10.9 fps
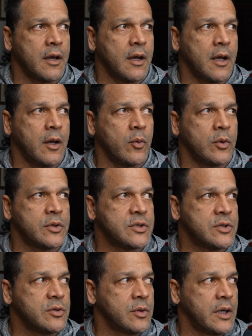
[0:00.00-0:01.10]
I
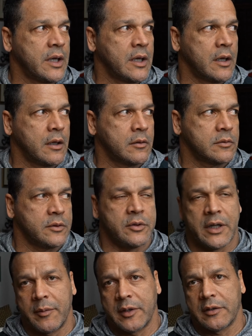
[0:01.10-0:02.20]
was doing, you
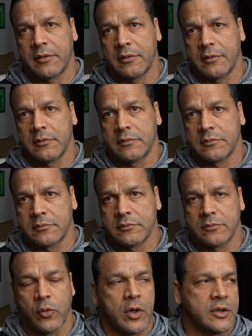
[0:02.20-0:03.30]
name it,
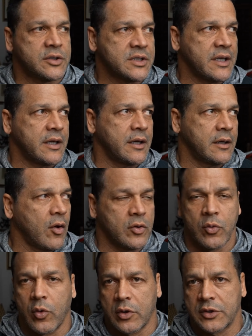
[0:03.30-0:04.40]
water skiing, all
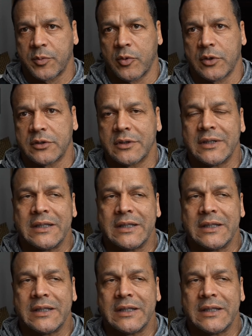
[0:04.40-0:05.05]
the water sports.